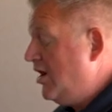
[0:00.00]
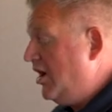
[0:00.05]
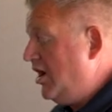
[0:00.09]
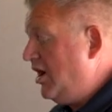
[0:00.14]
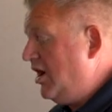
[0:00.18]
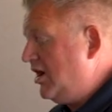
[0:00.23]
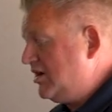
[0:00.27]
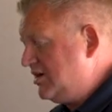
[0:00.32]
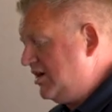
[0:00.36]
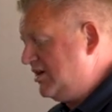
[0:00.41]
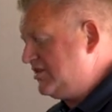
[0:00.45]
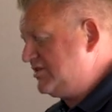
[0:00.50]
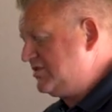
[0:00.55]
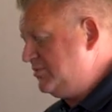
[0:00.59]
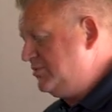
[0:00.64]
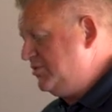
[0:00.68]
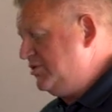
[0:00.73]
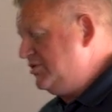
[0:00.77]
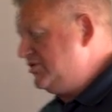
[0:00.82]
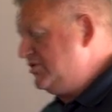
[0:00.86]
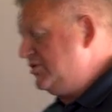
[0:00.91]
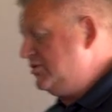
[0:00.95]
our
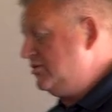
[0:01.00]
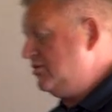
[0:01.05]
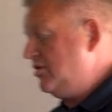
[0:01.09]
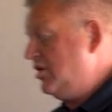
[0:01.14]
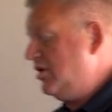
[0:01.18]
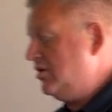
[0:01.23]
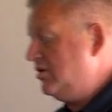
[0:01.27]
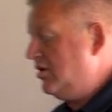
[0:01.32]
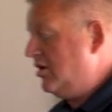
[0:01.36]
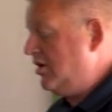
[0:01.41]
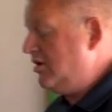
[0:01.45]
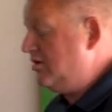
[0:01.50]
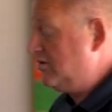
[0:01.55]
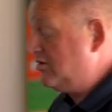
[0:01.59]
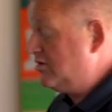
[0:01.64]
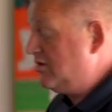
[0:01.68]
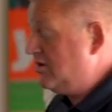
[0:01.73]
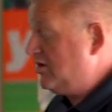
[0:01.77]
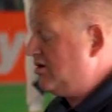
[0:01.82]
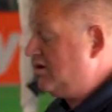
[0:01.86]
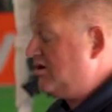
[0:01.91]
customers and, and, and